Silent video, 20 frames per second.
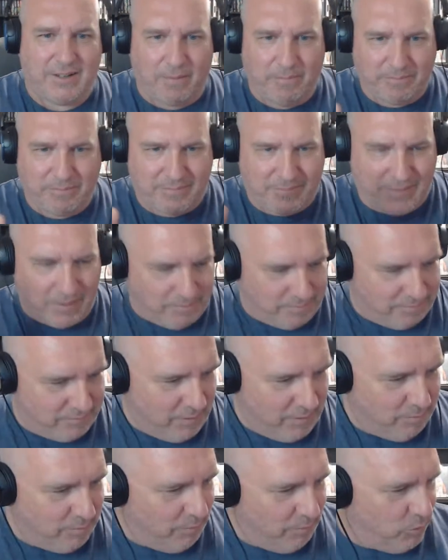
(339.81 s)
I'm
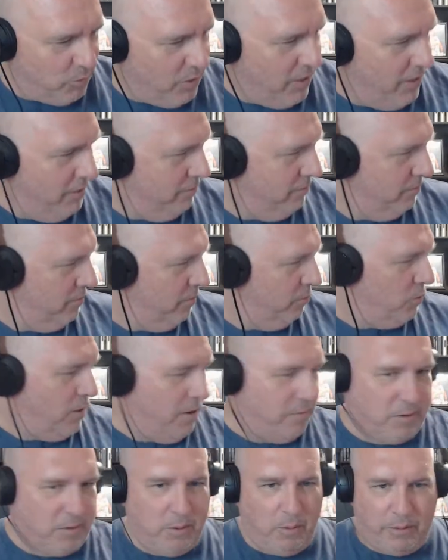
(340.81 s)
trying
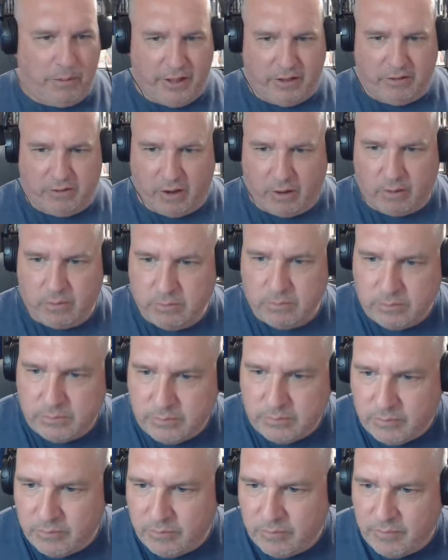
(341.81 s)
some new things here.
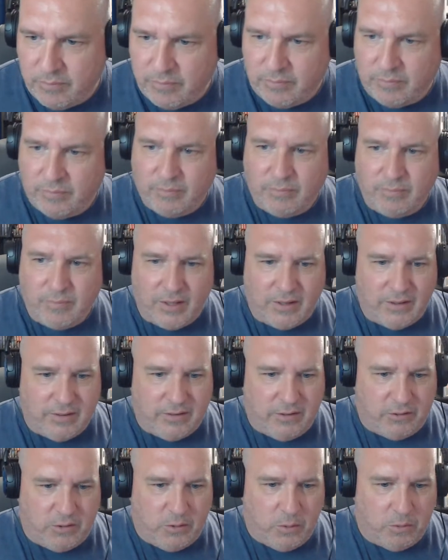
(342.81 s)

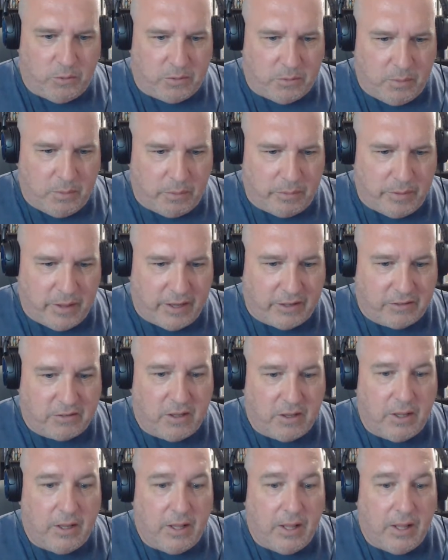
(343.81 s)
Just doing some new things.